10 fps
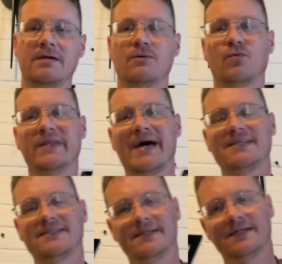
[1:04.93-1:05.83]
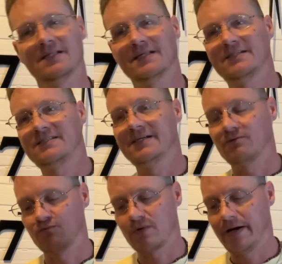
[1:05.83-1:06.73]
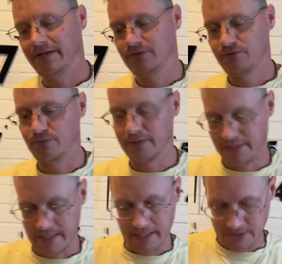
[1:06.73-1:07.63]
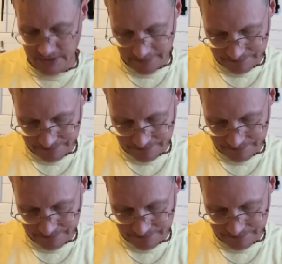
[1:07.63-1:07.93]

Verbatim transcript: With that said, let's get right to it, guys.